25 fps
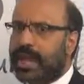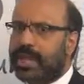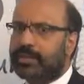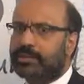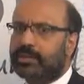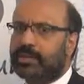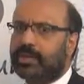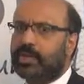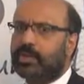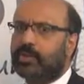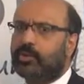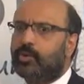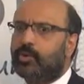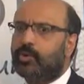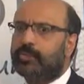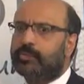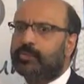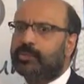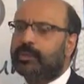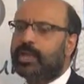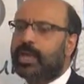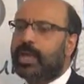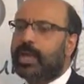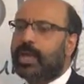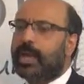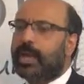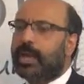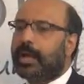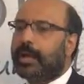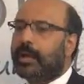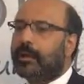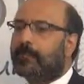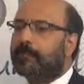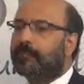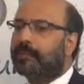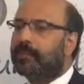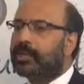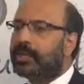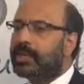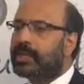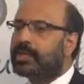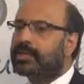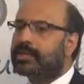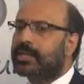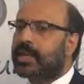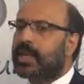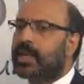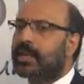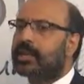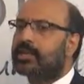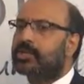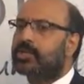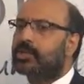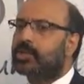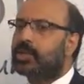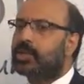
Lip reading: ethnic groups, these are